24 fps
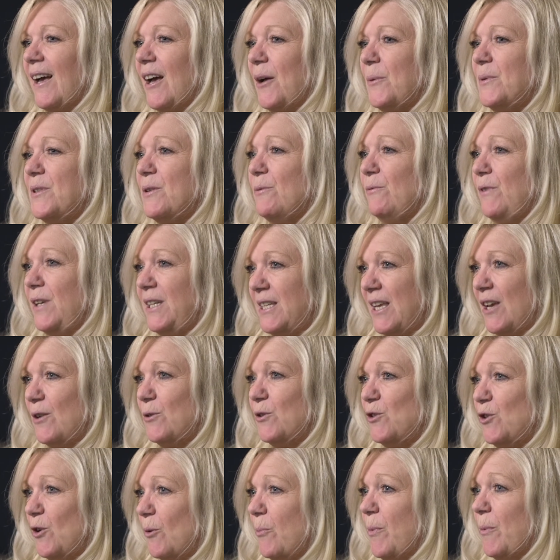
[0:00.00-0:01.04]
I was a
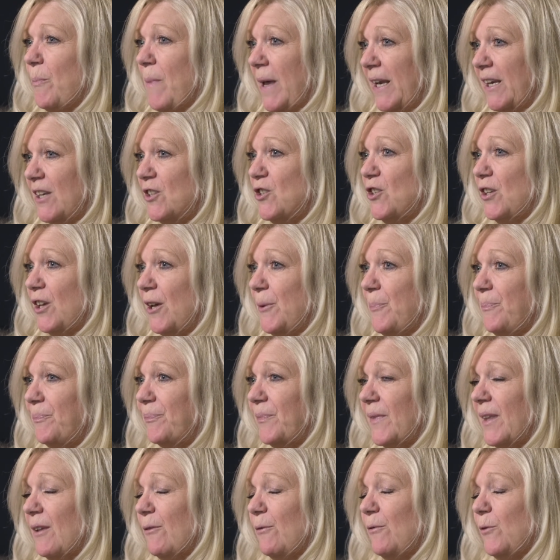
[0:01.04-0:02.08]
retail shop manager
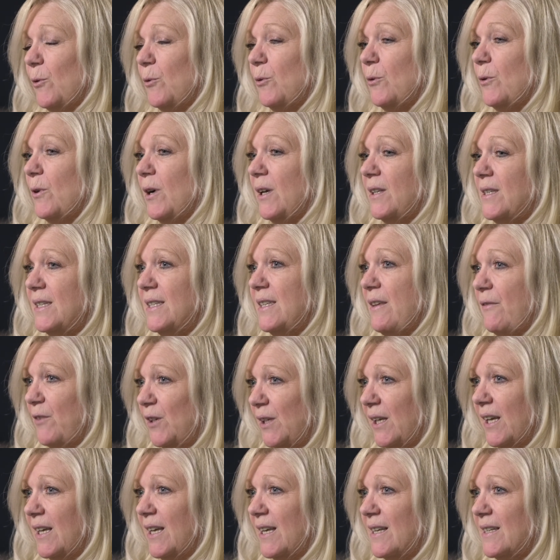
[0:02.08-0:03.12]
for
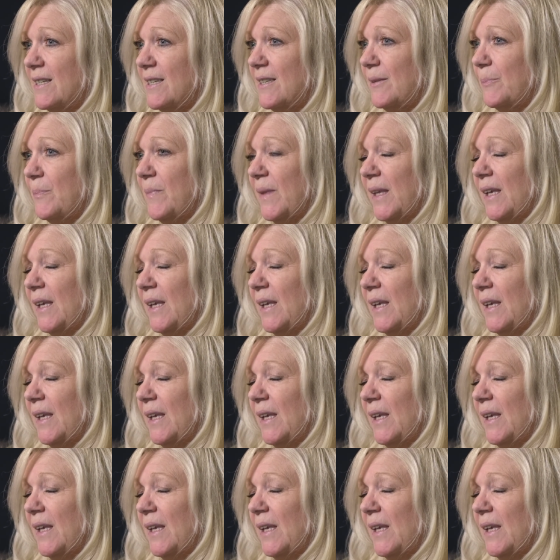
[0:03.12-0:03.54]
7 years.